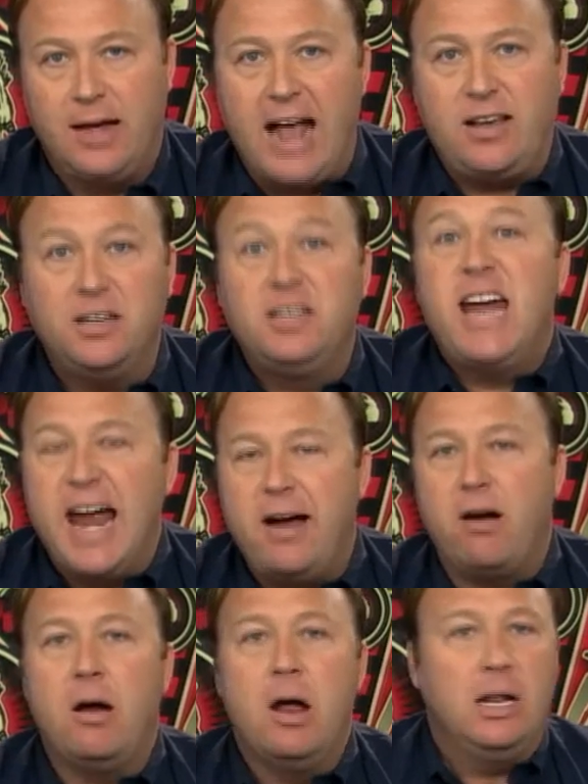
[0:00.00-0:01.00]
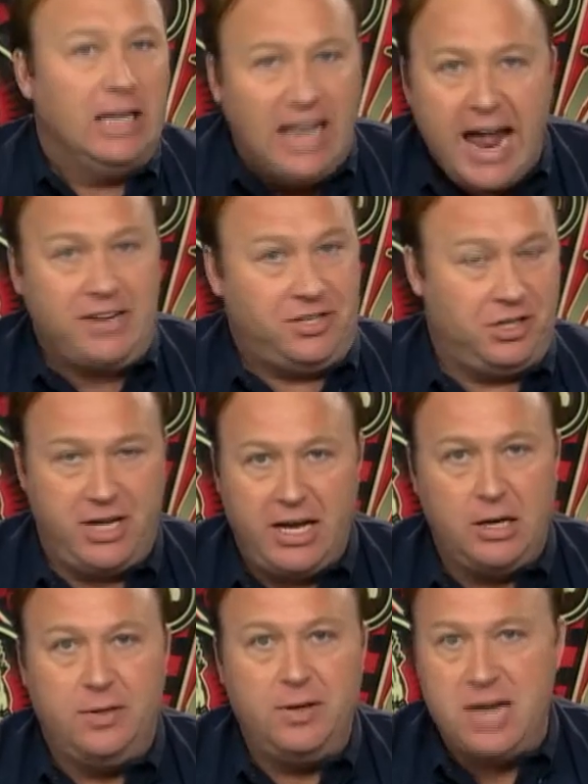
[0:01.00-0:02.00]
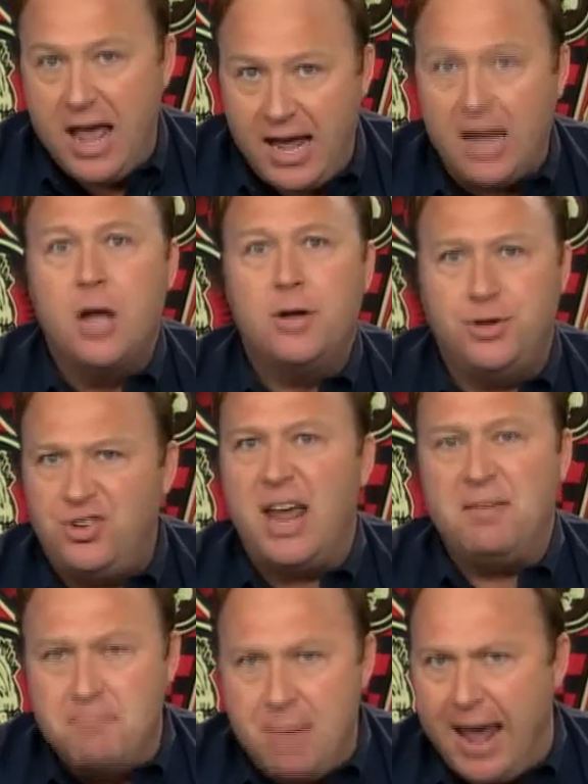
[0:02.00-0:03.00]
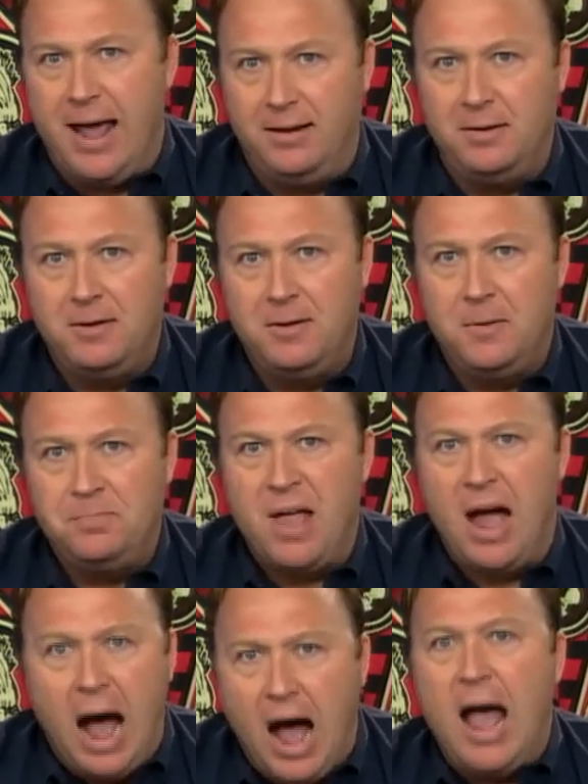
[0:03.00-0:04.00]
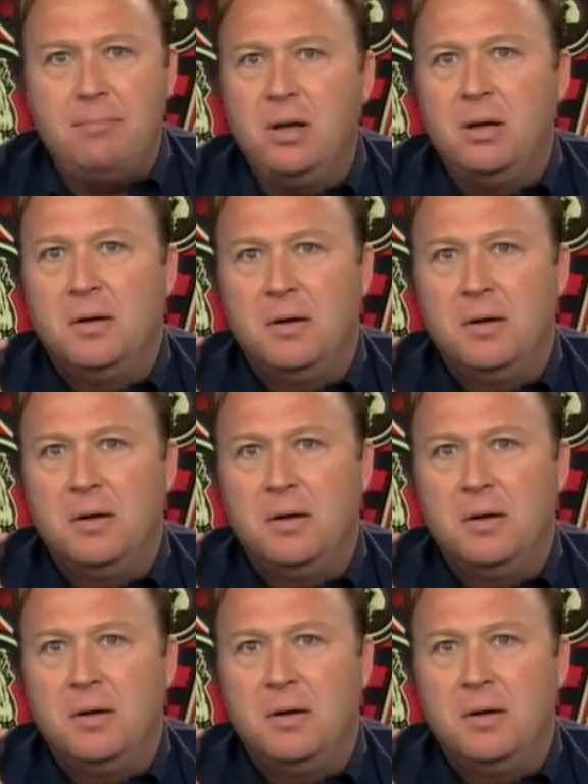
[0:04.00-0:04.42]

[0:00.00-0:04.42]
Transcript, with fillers: I could care less at the end of the day to say, man, I'm